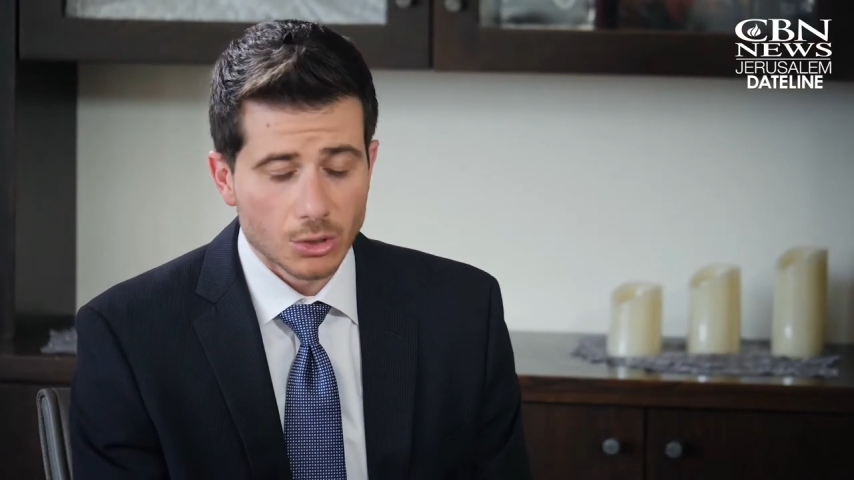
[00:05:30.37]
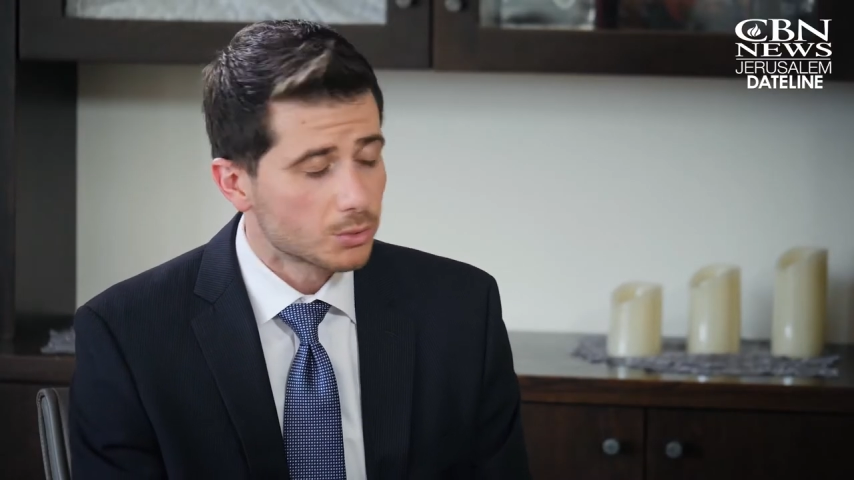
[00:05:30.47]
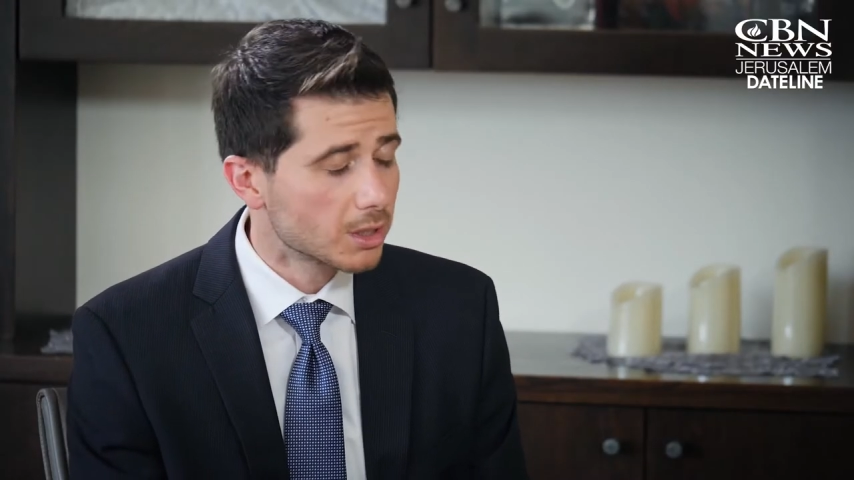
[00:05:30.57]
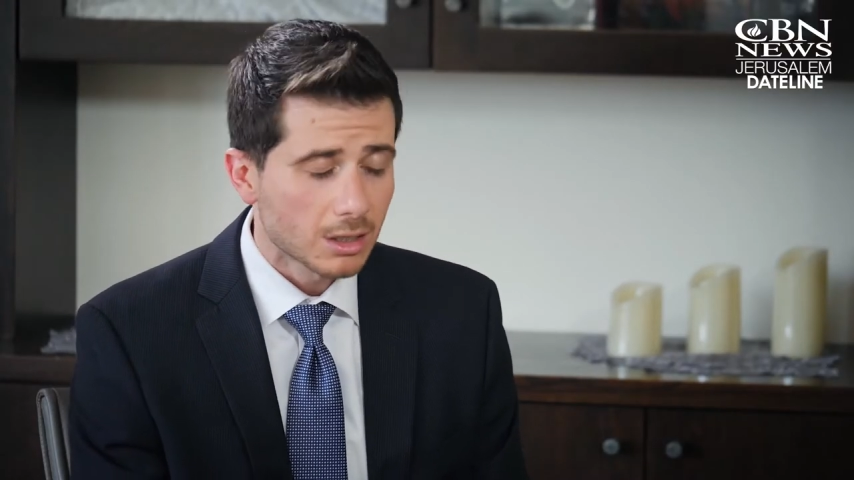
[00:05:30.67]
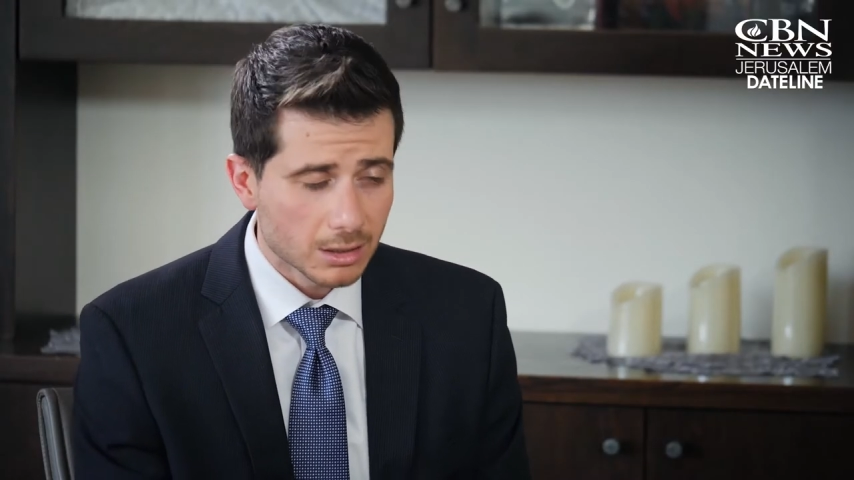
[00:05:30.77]

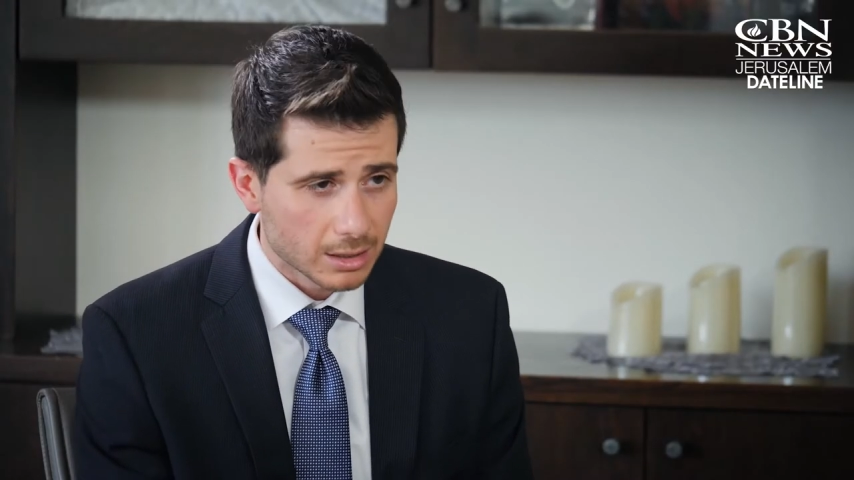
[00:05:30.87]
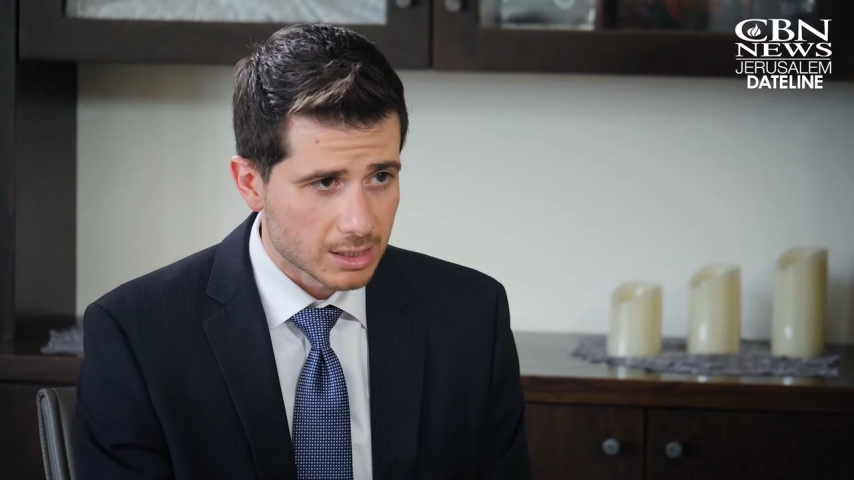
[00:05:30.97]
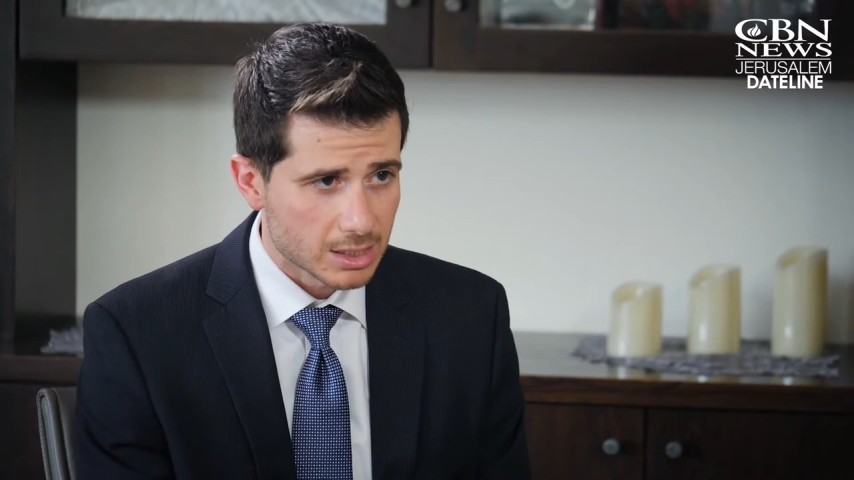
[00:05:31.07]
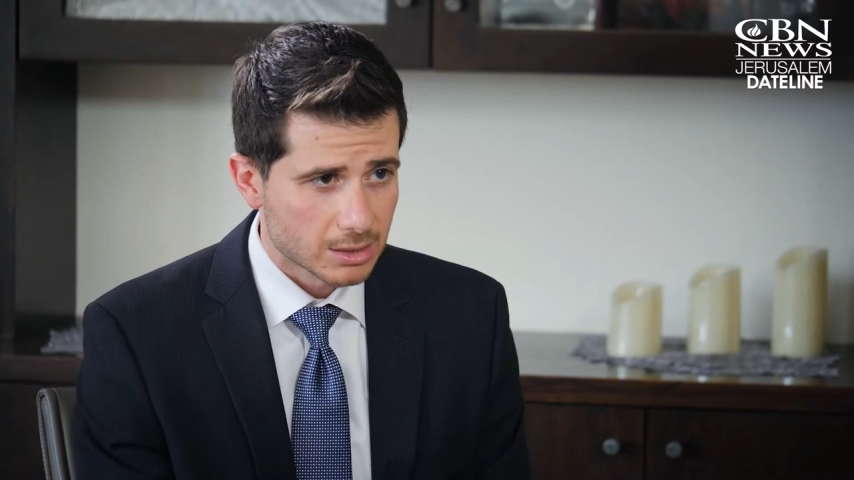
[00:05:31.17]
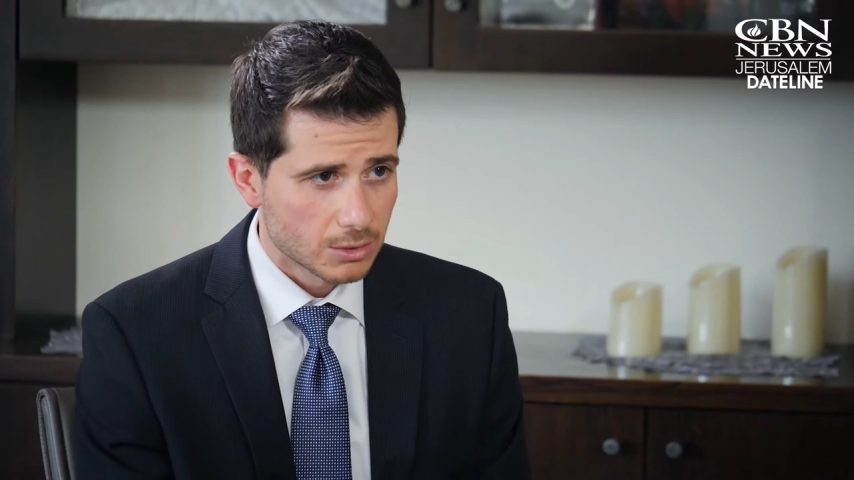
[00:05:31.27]

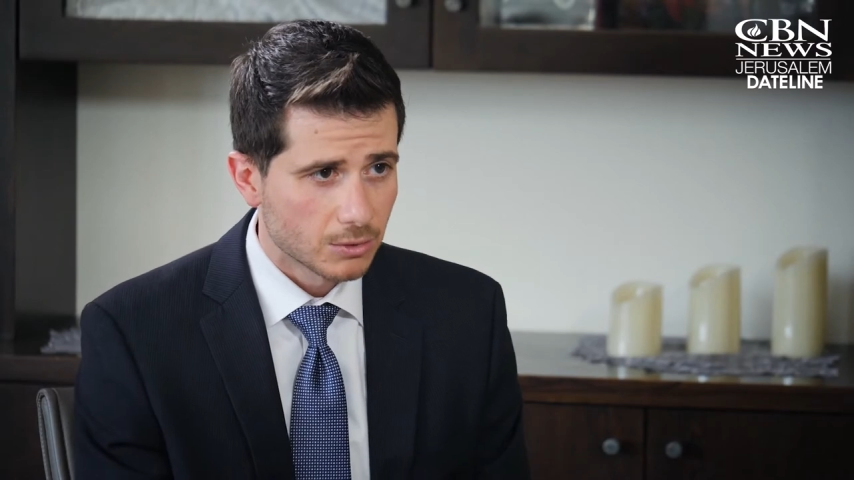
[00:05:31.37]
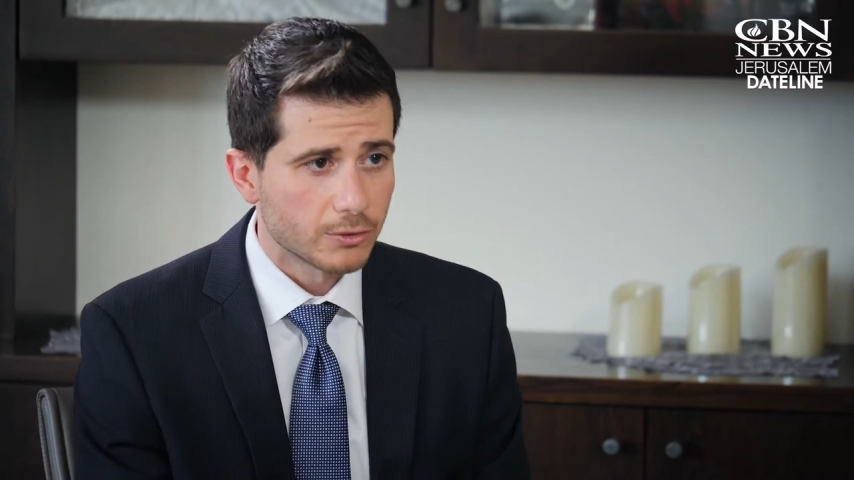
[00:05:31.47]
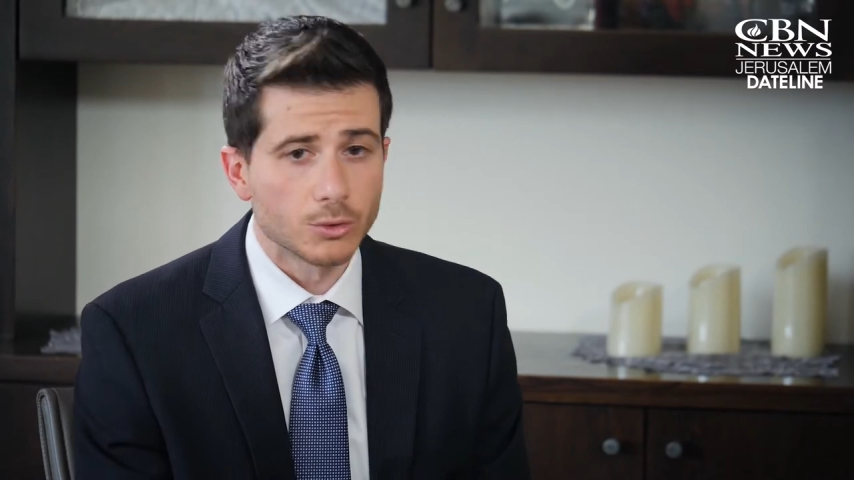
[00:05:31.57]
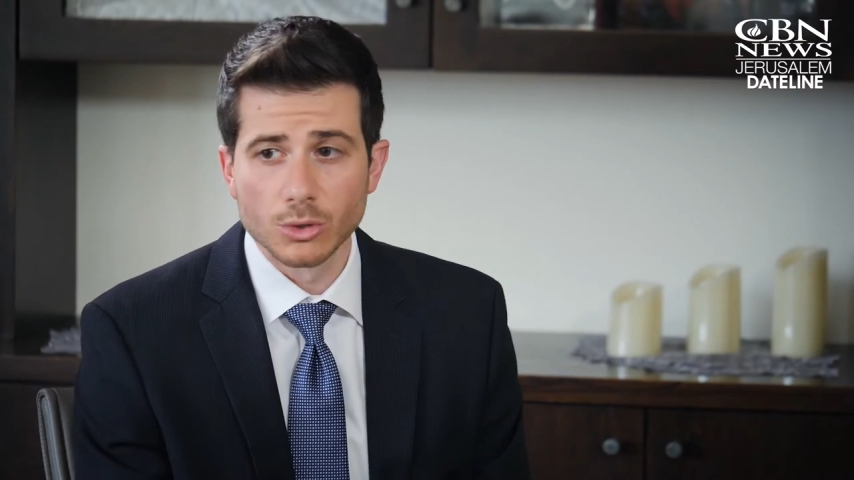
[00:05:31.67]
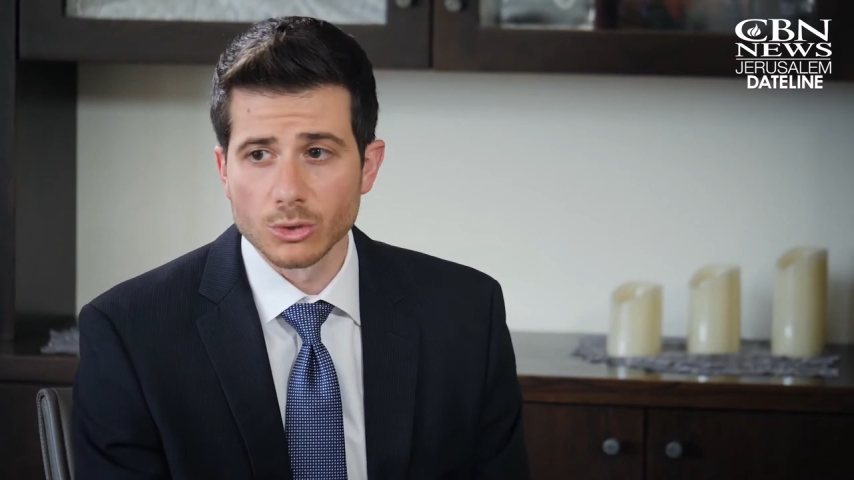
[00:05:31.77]
regardless
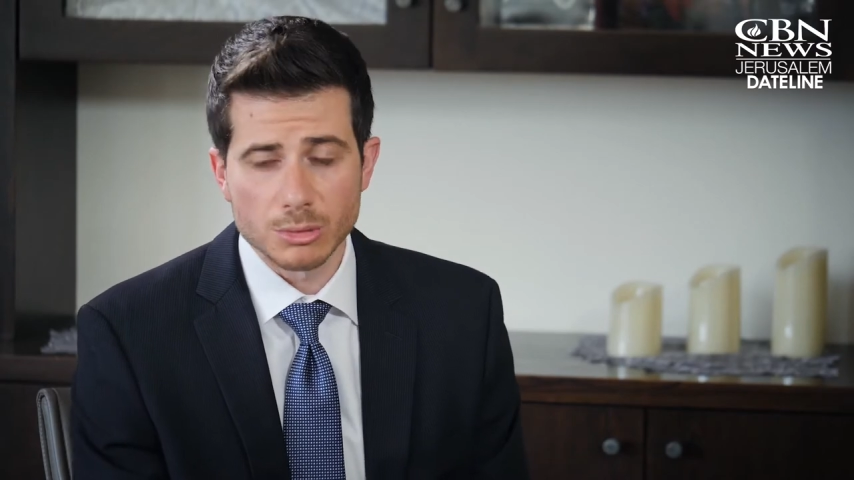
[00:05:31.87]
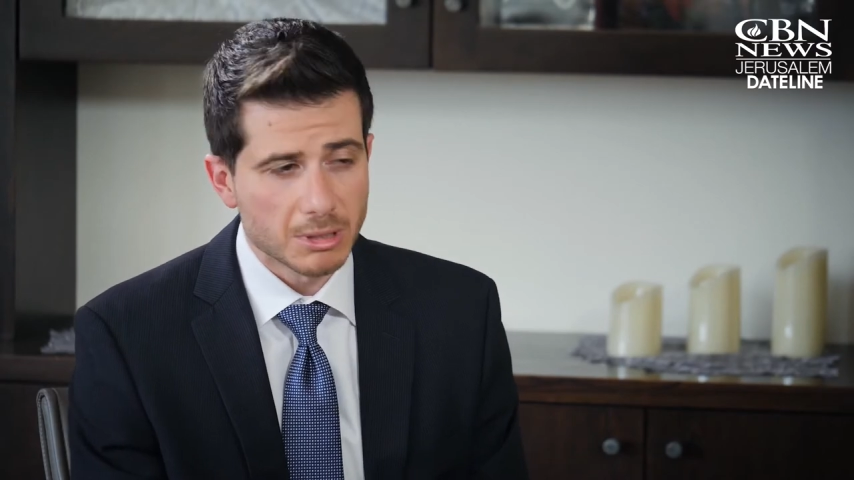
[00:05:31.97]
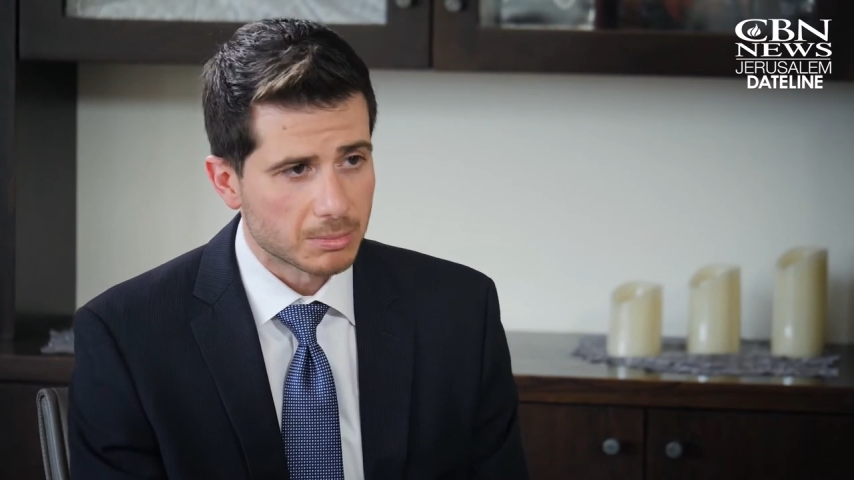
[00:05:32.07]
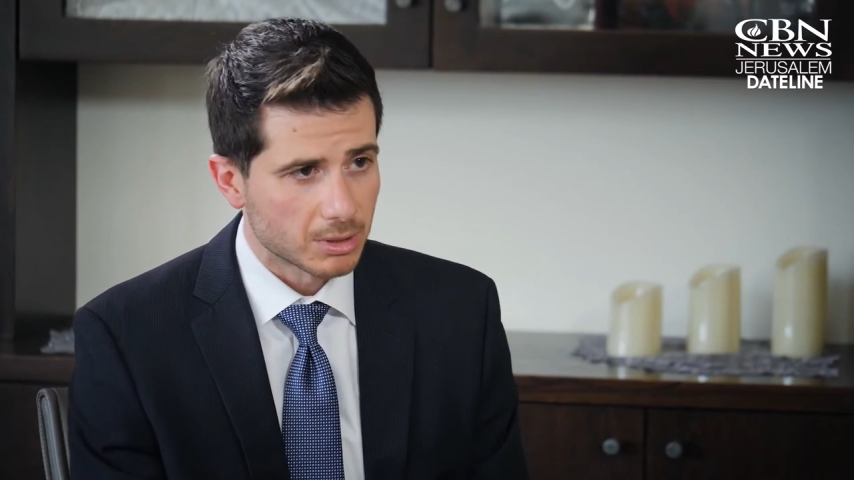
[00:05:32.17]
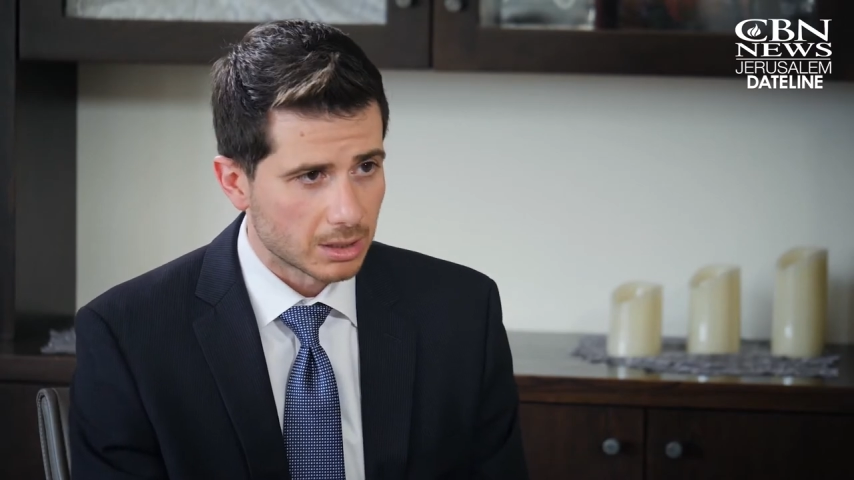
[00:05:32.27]
of who those
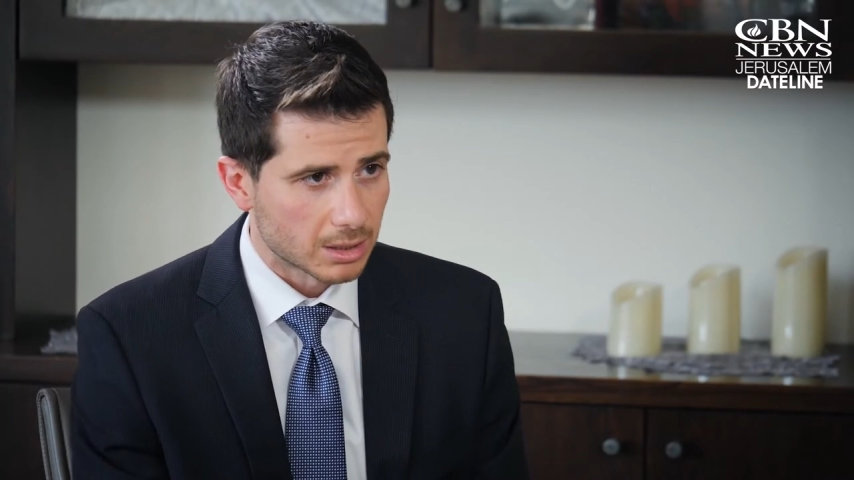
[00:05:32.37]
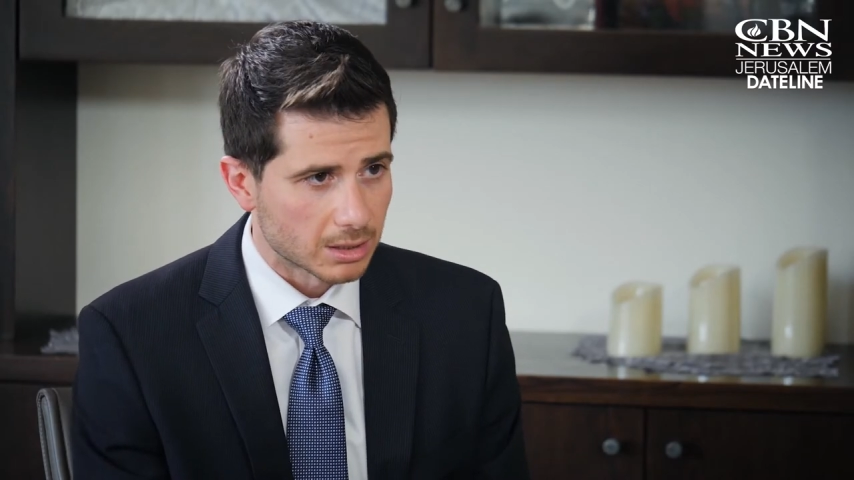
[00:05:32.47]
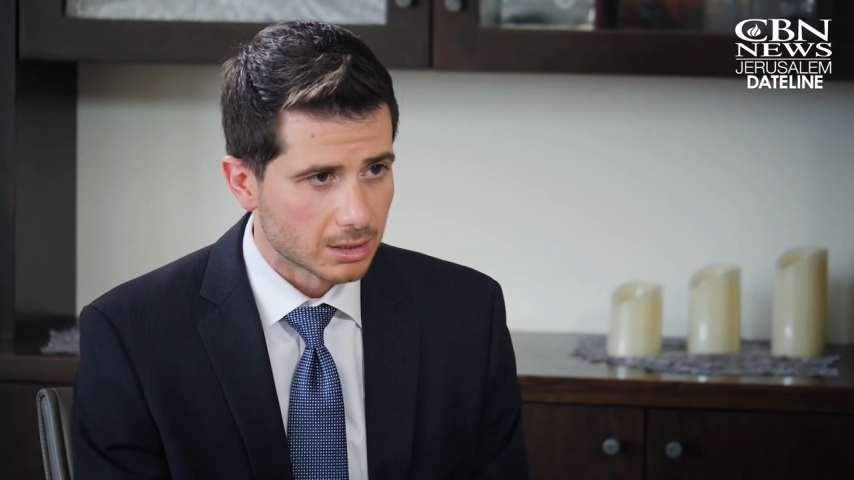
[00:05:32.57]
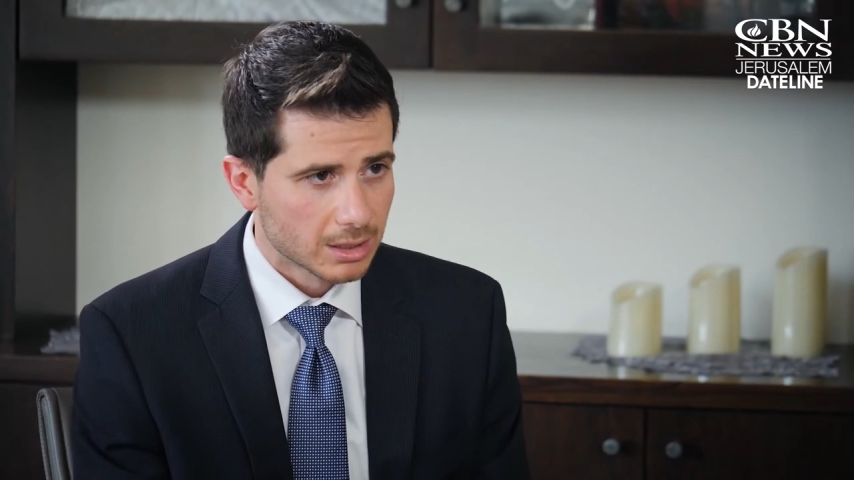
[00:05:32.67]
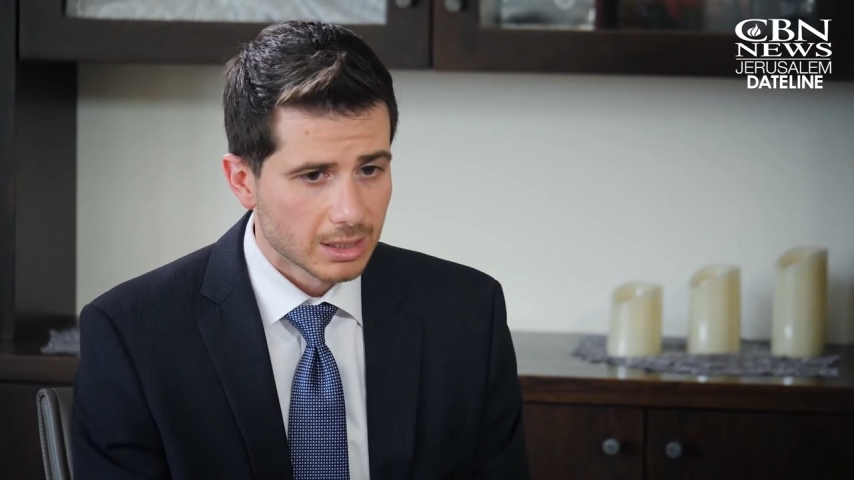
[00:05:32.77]
people are.